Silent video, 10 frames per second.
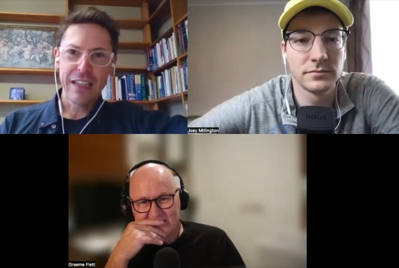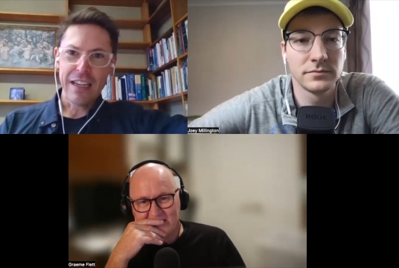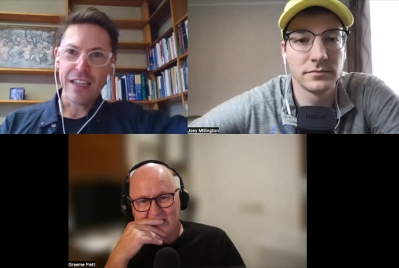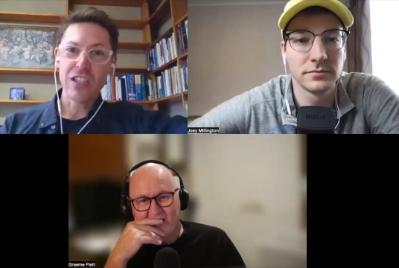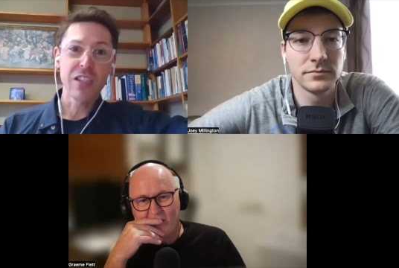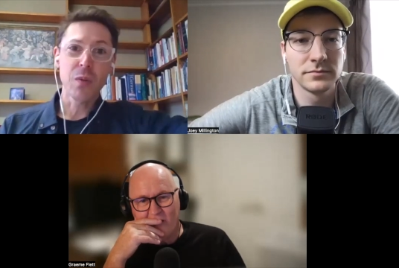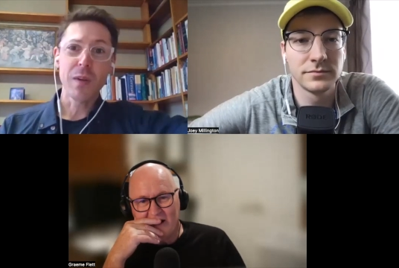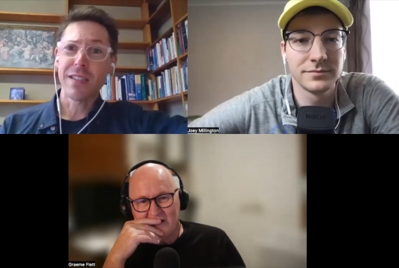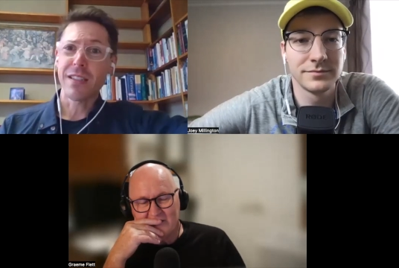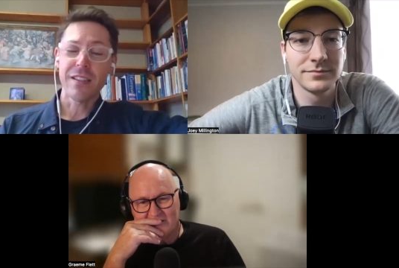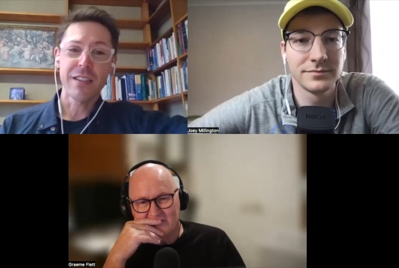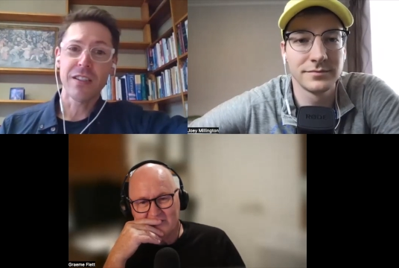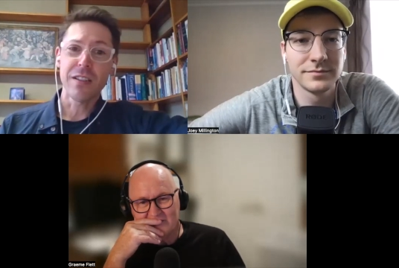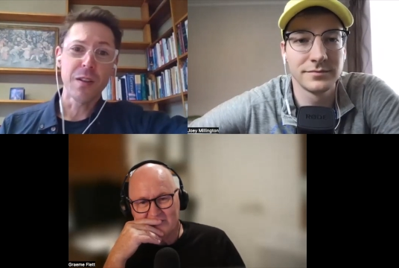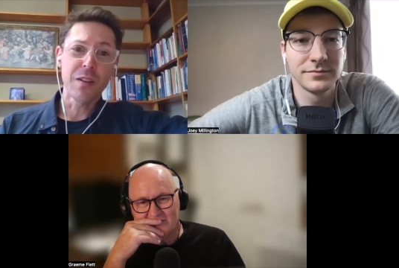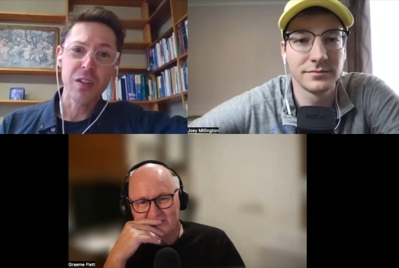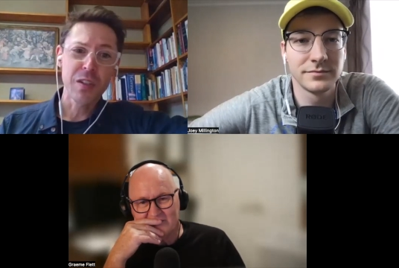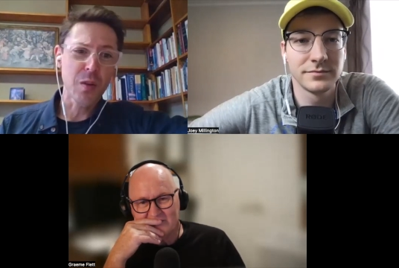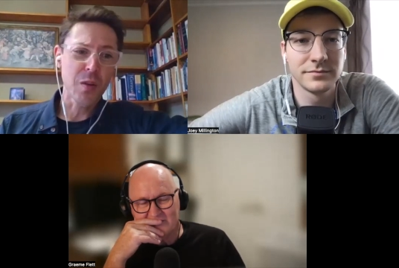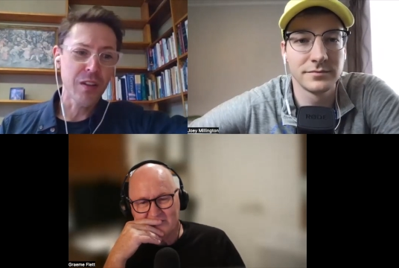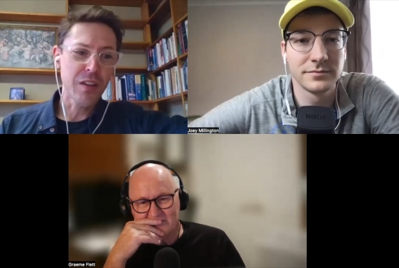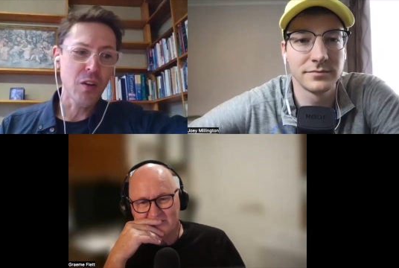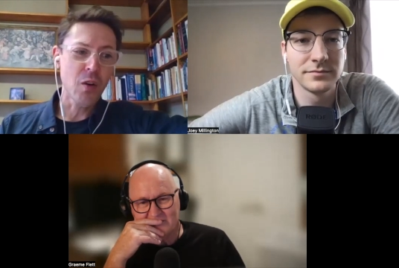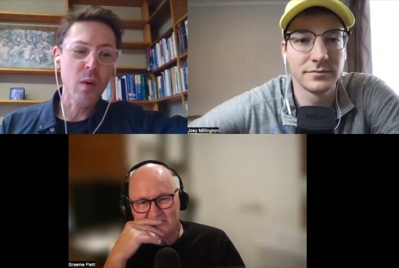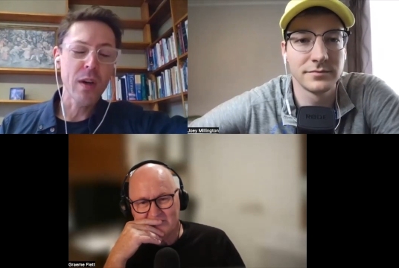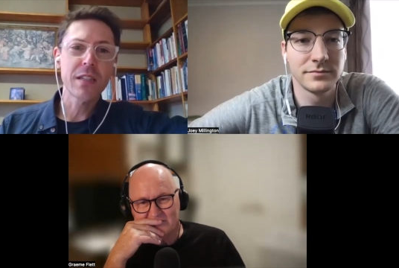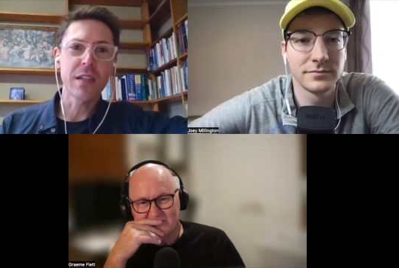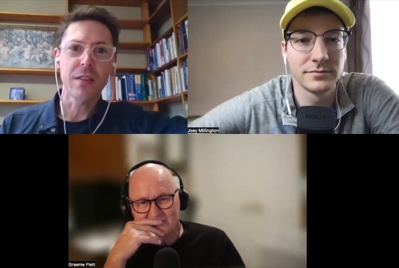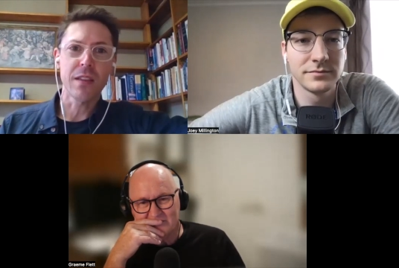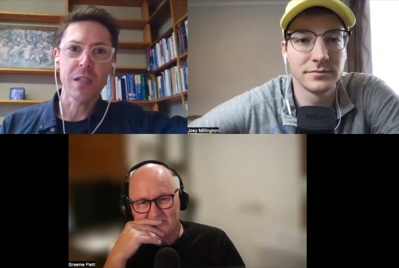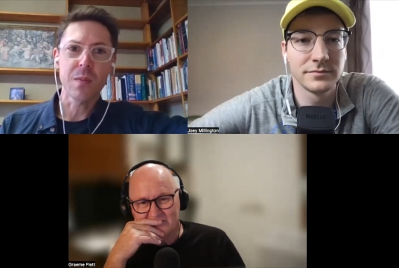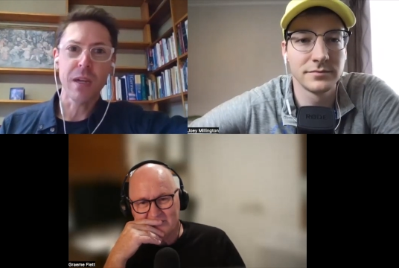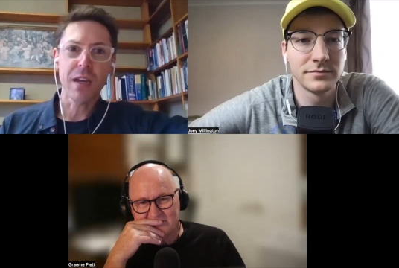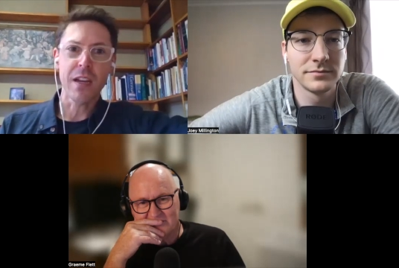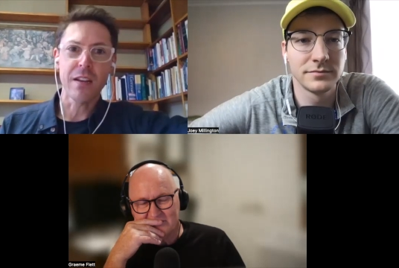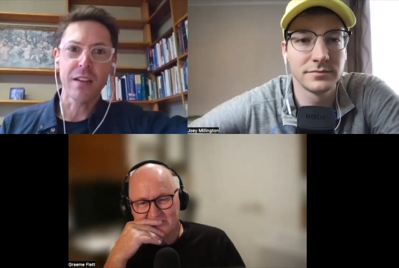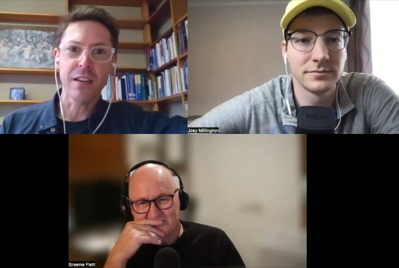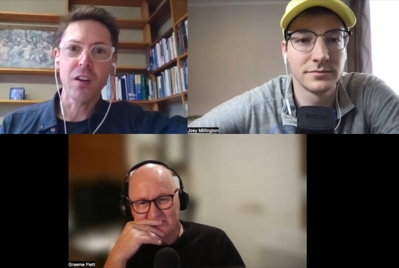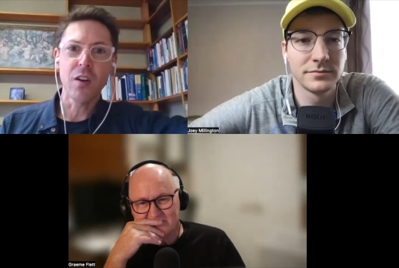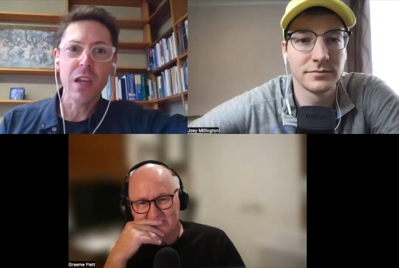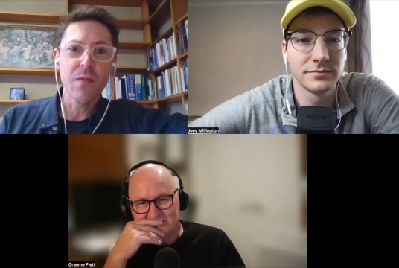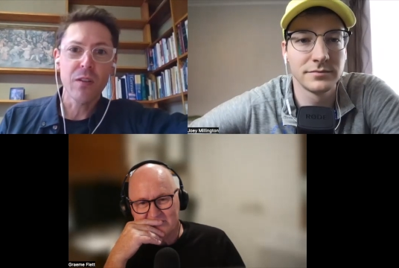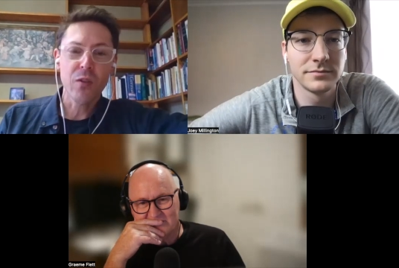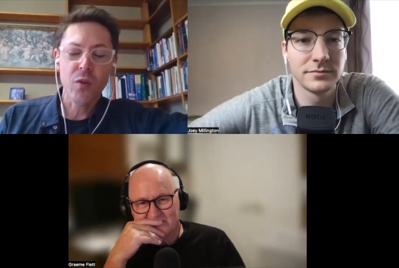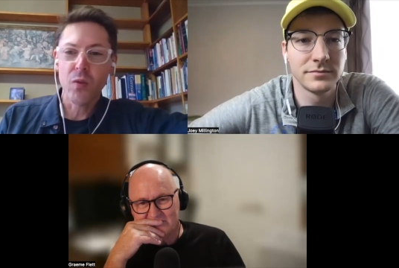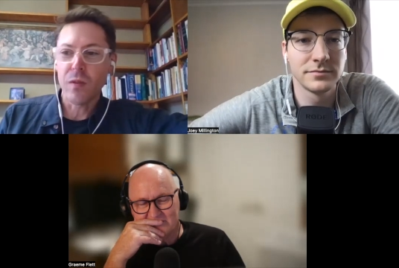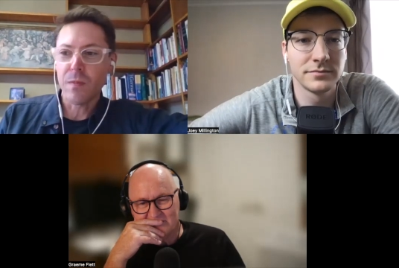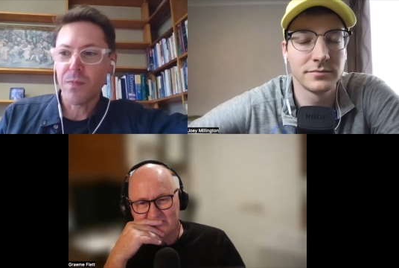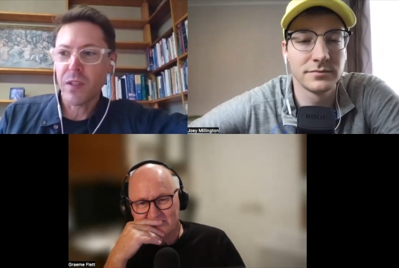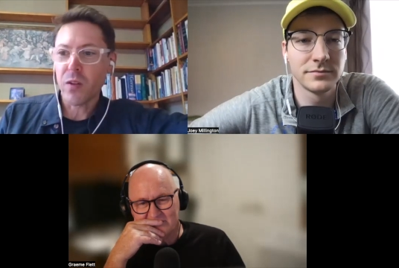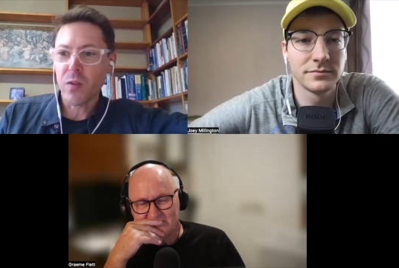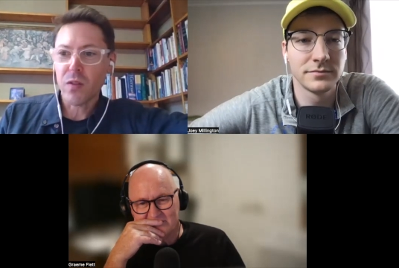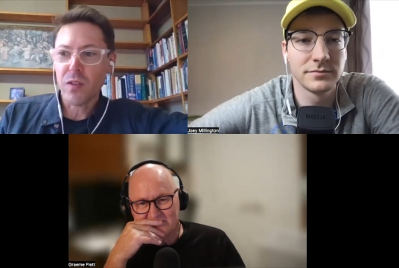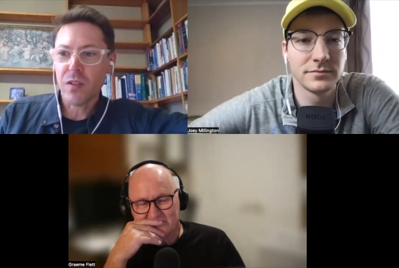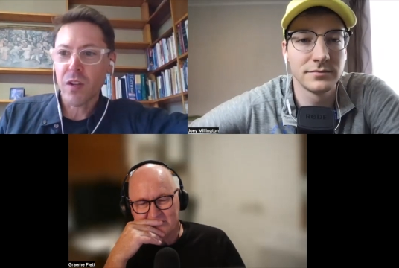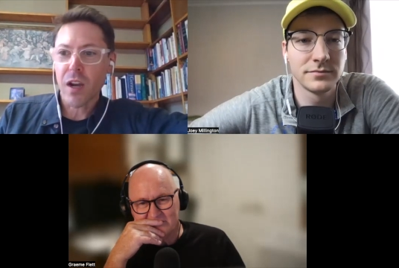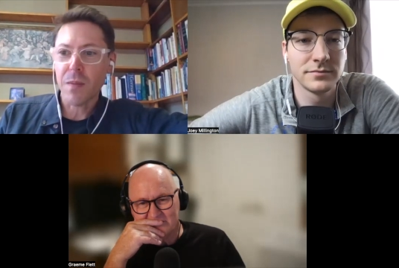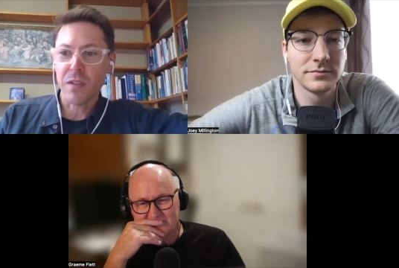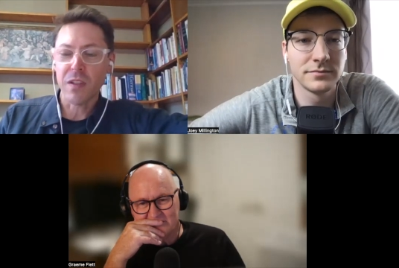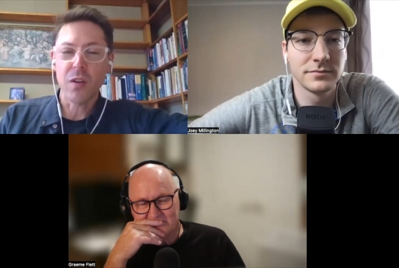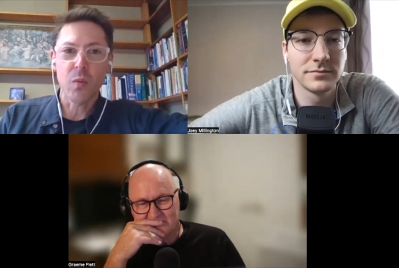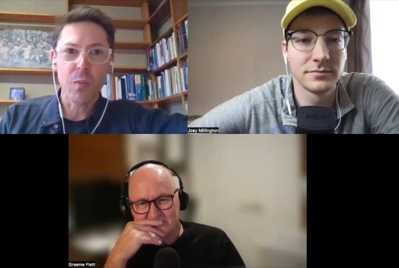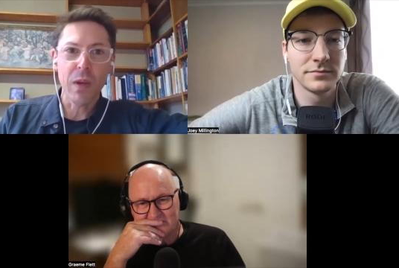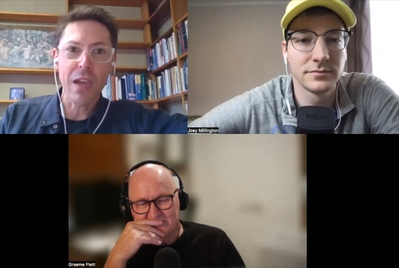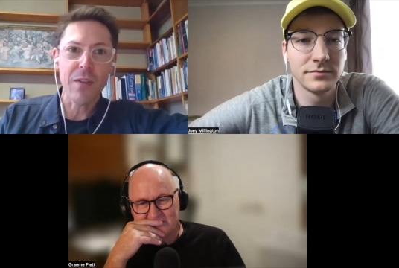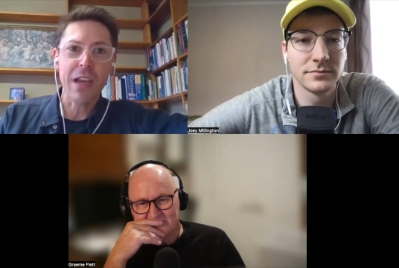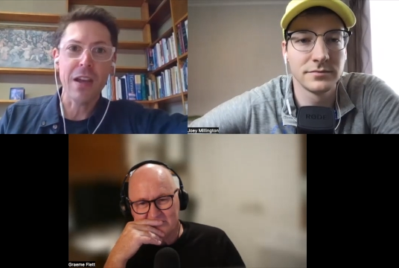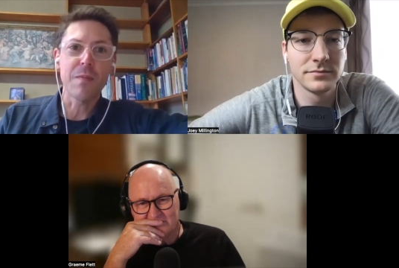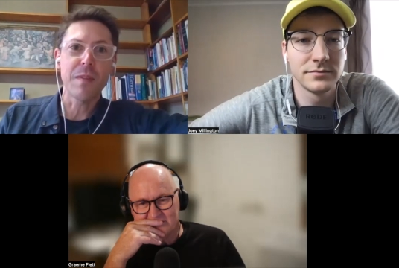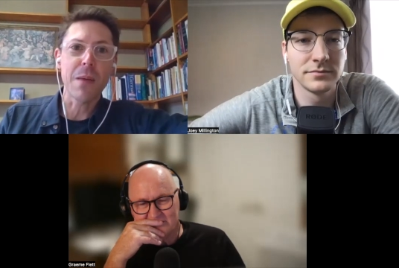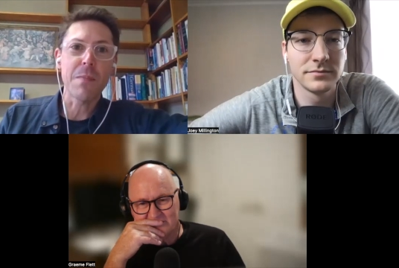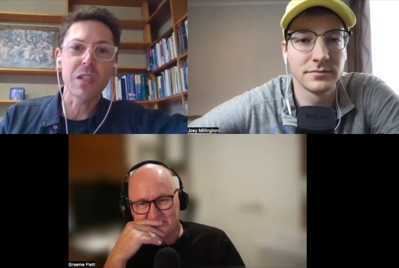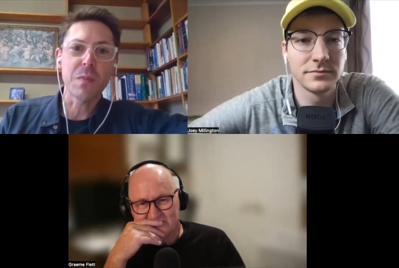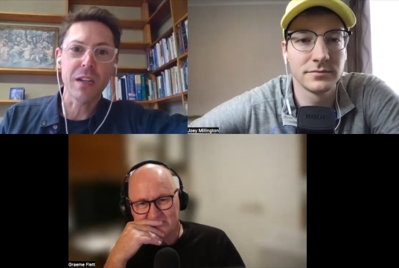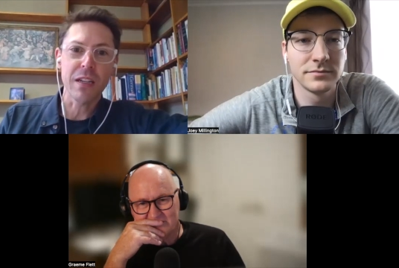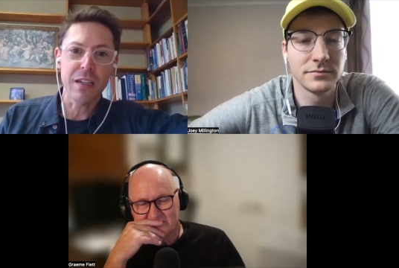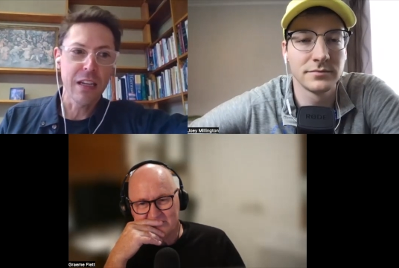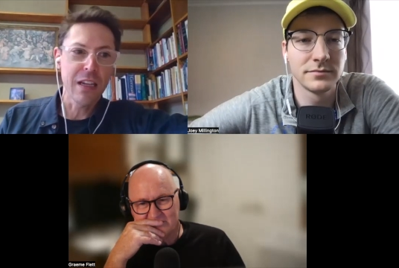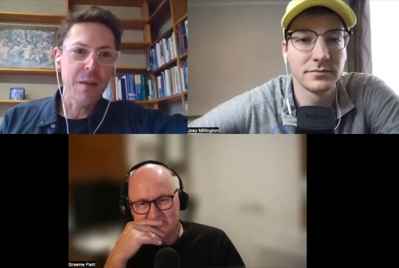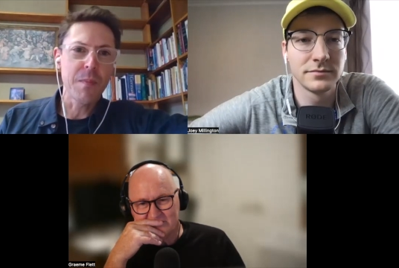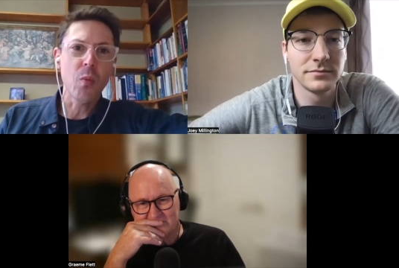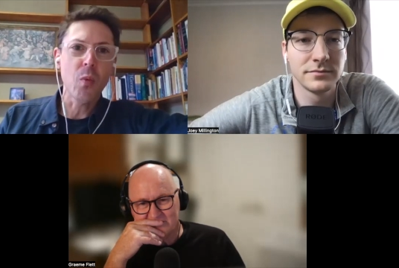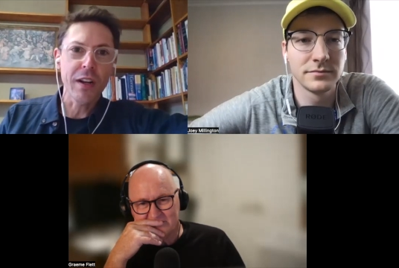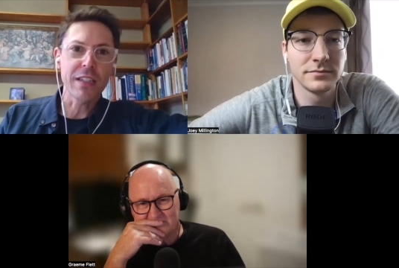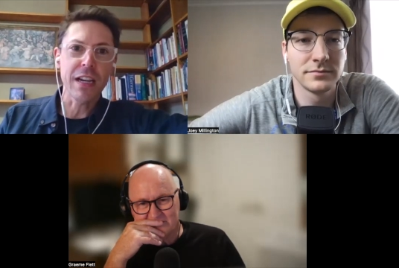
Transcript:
Speaker 1: oh, and she's right. always she you know she's always done this, but and you know even through you know times you know when we haven't had that much money. But what it